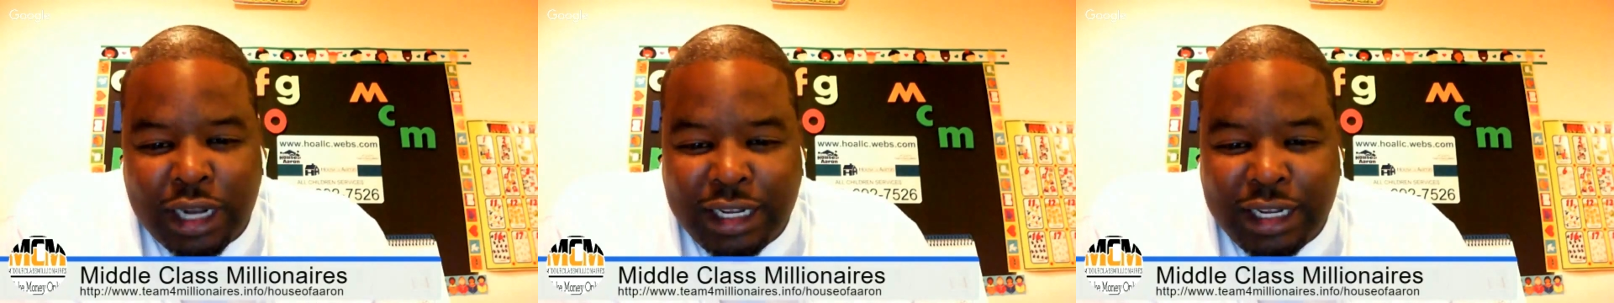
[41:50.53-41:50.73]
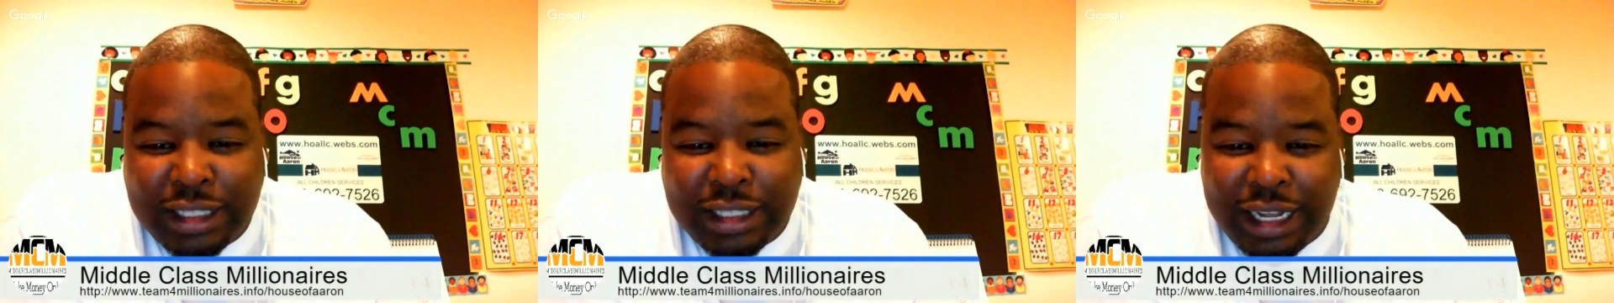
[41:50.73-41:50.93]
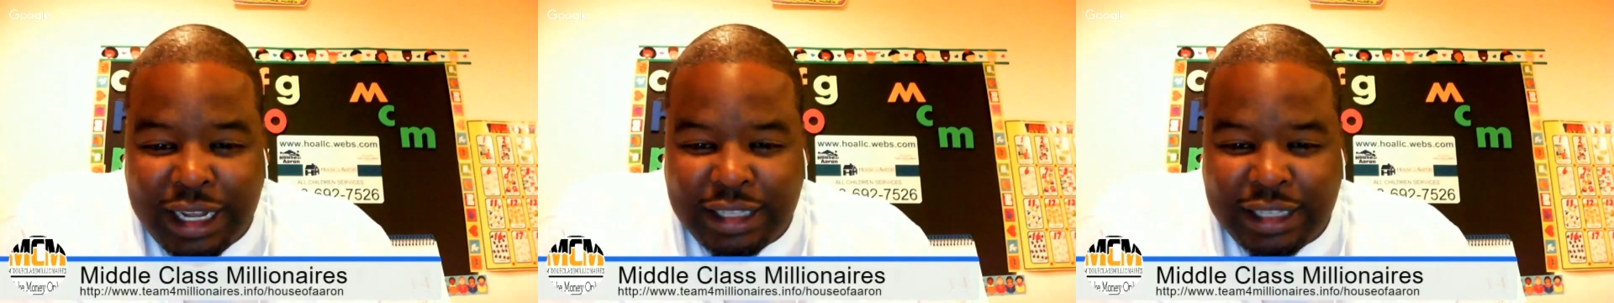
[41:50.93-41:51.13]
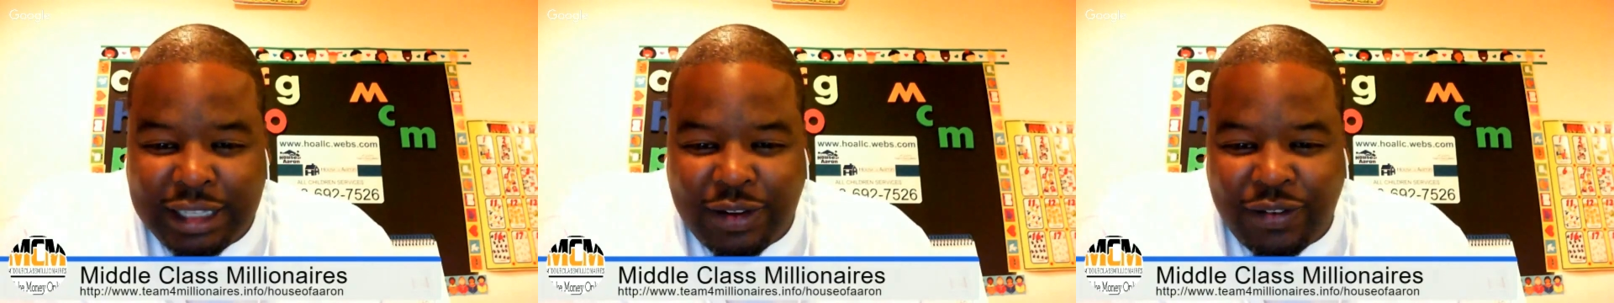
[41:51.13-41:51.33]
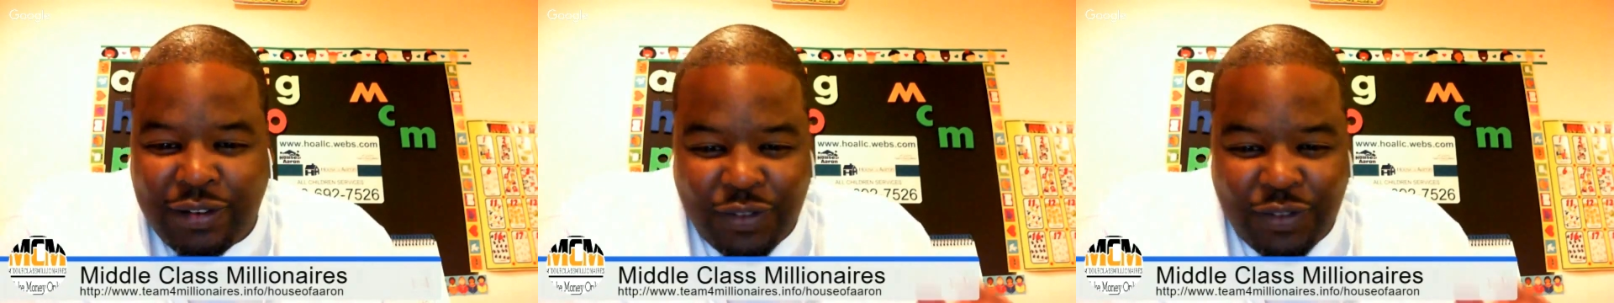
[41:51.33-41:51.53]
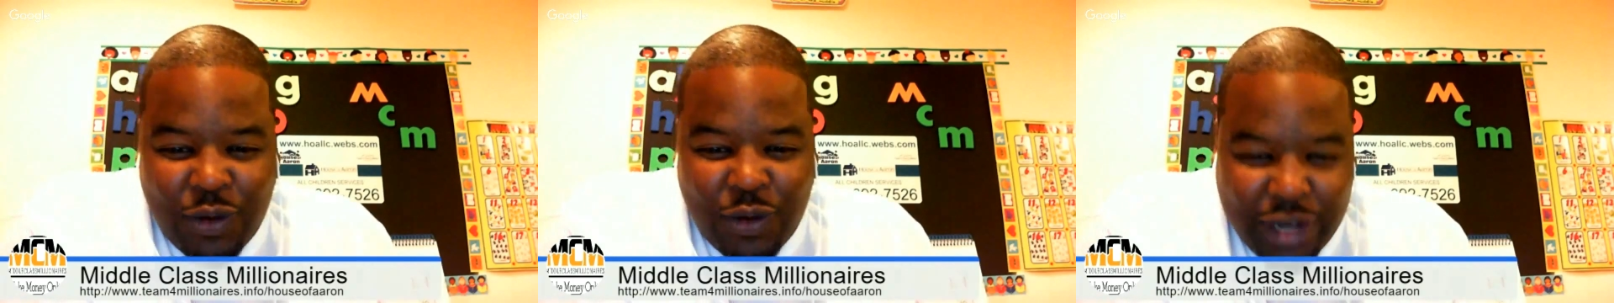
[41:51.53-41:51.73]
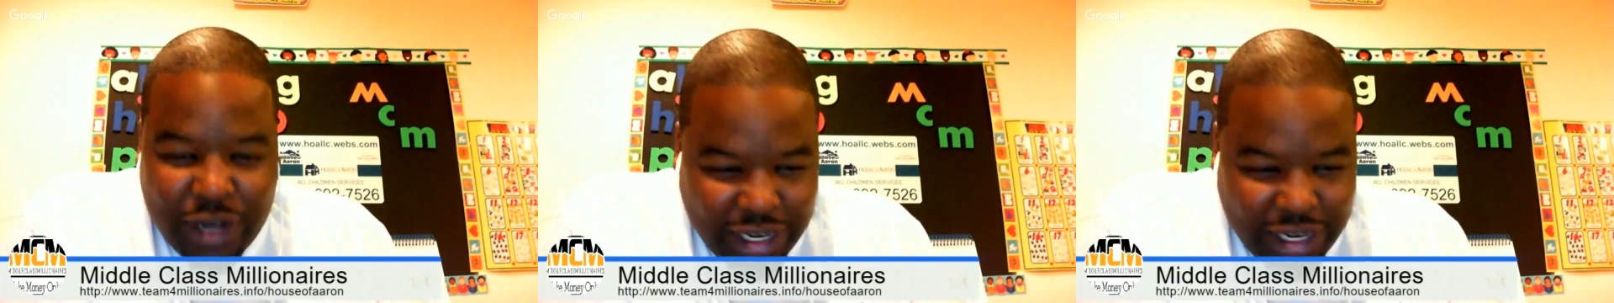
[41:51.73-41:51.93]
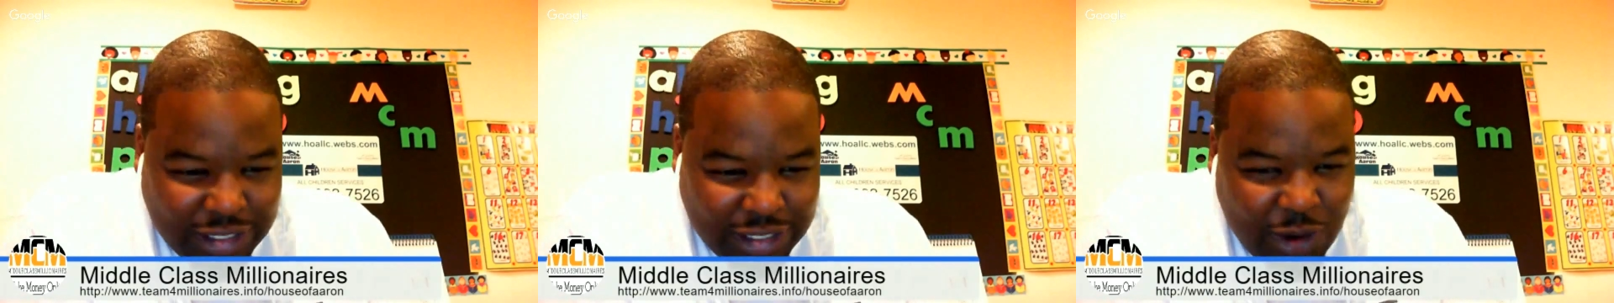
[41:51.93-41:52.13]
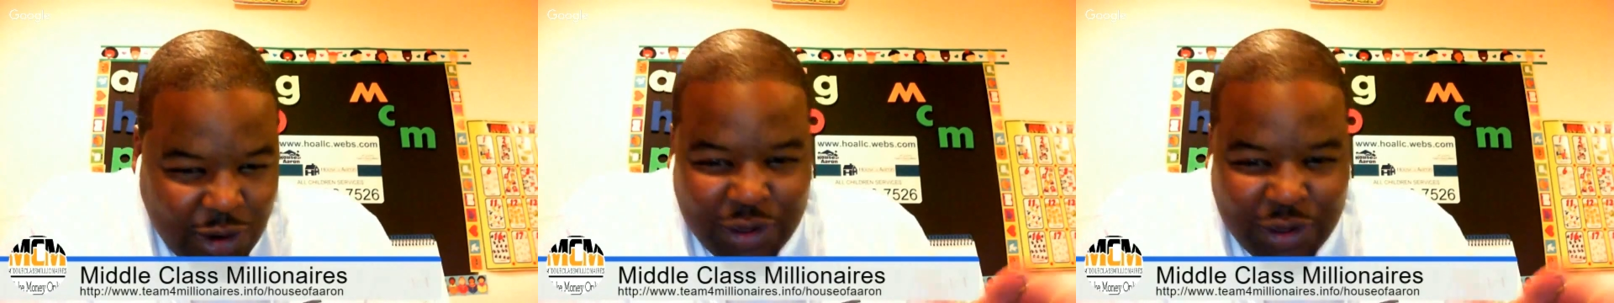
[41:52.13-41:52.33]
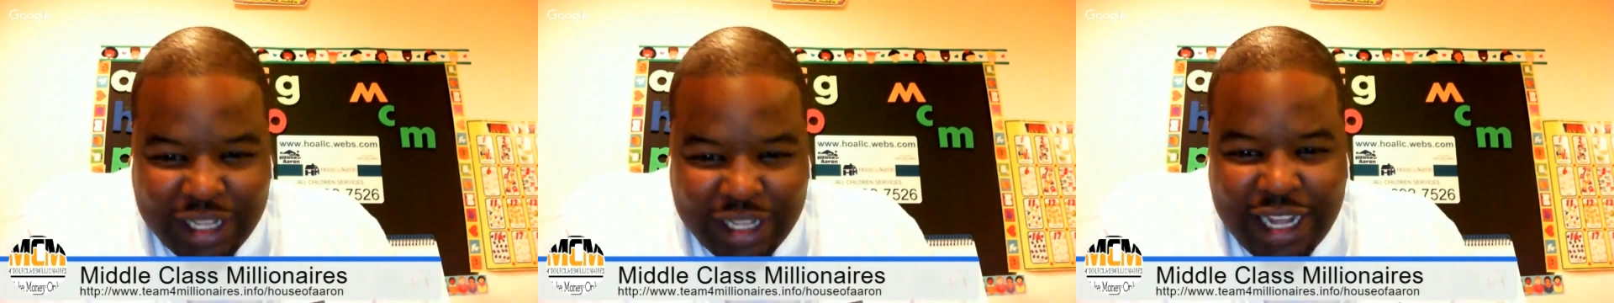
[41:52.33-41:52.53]
These kids are 4 years
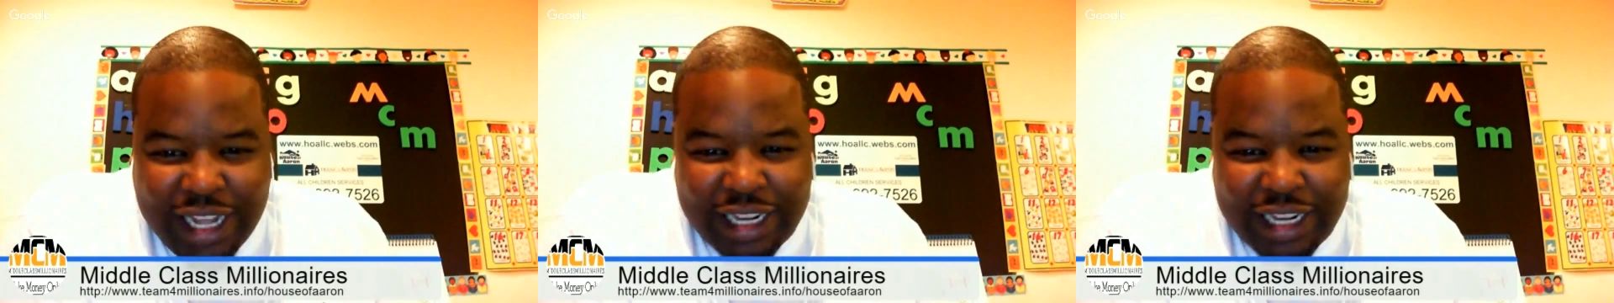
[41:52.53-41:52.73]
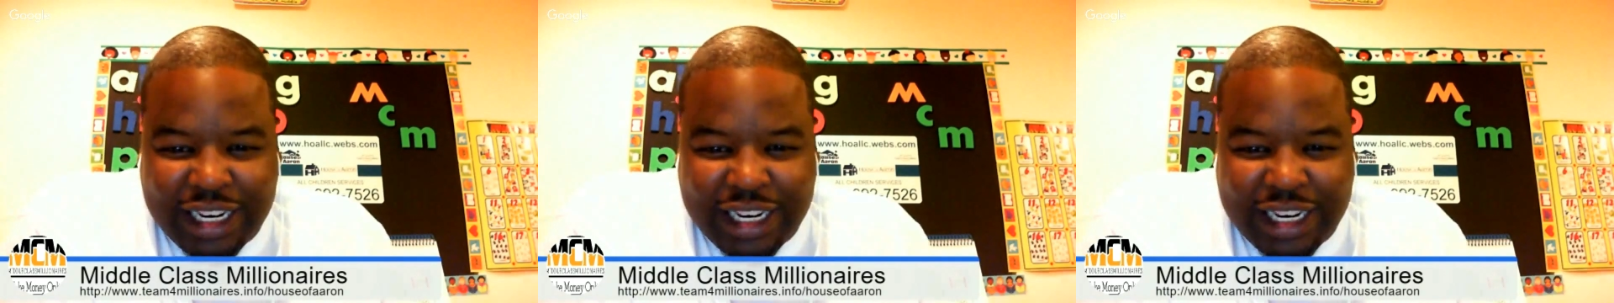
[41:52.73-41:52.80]
old and younger.